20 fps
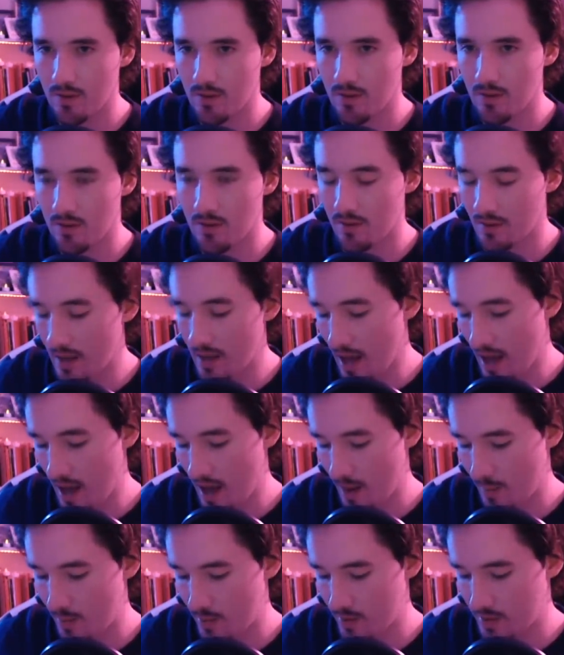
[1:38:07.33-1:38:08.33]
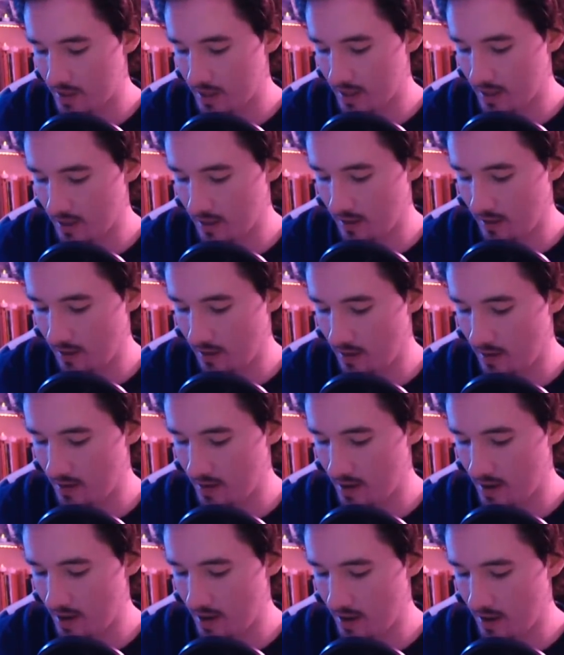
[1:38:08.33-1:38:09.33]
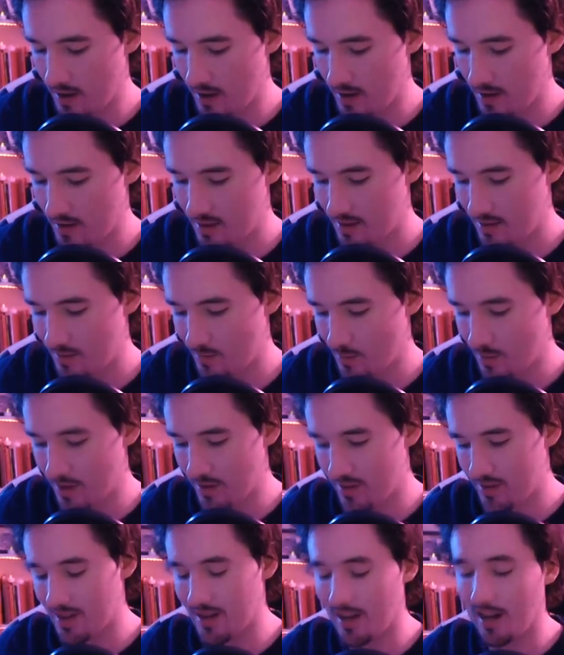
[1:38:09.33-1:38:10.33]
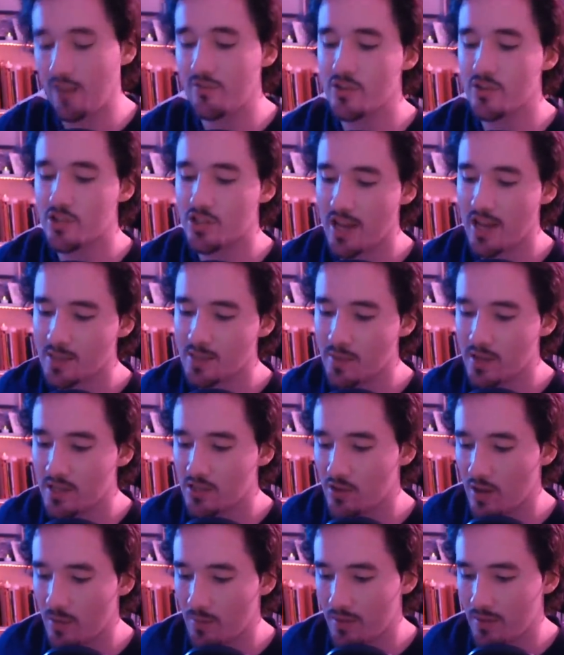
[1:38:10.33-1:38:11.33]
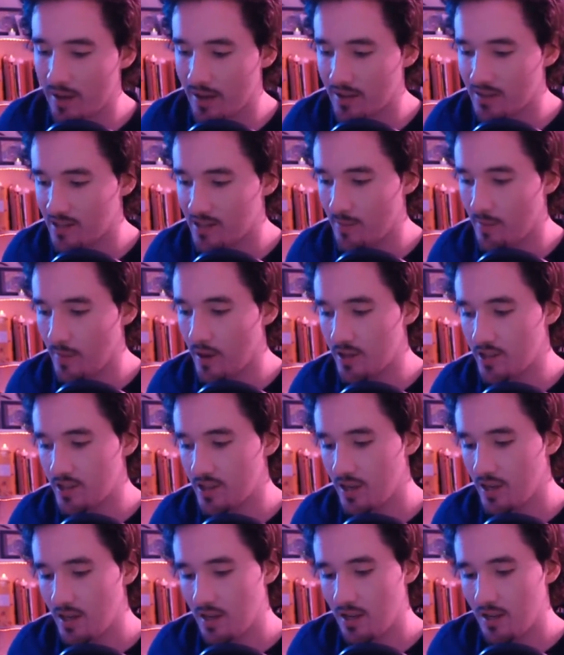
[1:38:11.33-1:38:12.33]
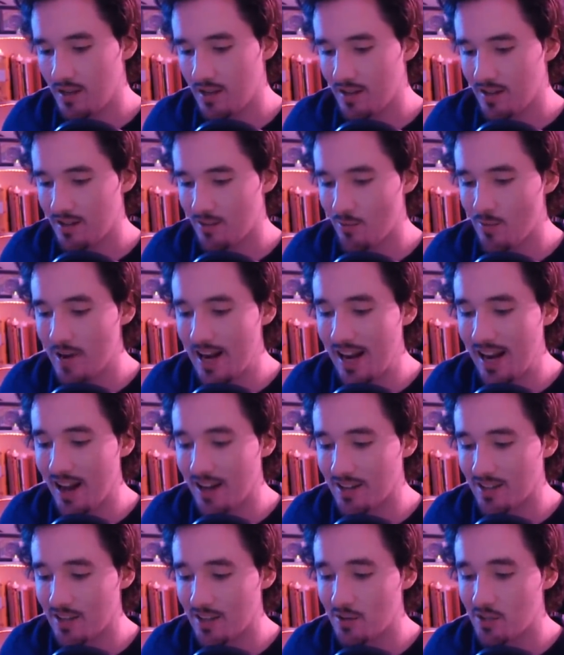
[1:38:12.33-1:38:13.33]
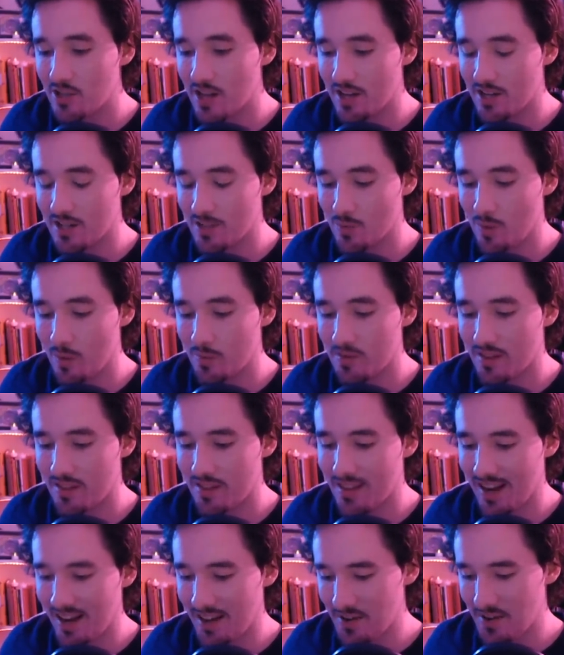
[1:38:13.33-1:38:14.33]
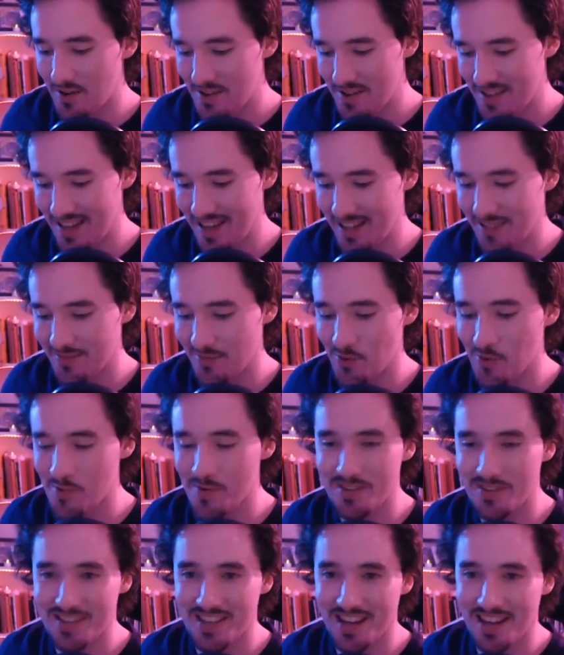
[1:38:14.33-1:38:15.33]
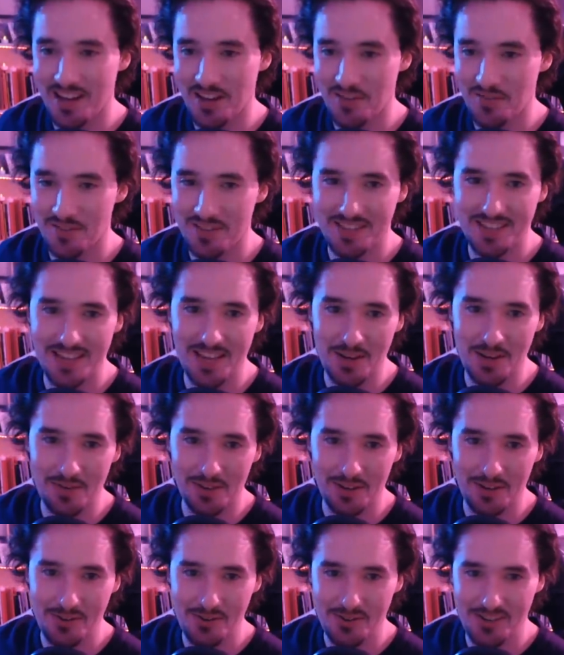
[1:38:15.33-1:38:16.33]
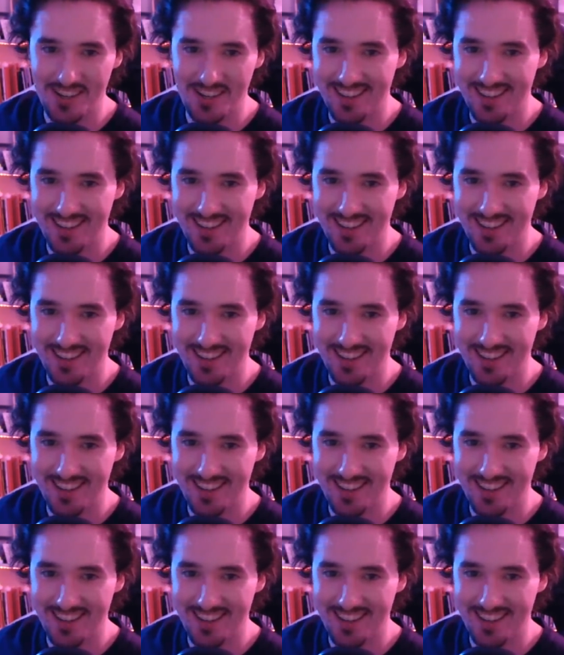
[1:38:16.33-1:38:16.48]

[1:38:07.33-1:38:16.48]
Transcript: Yeah, I appreciate it a lot. I love the Shakespeare stream. Thanks so much. Really like that you gender swapped Othello. Thanks for almost dying for the sake of literature.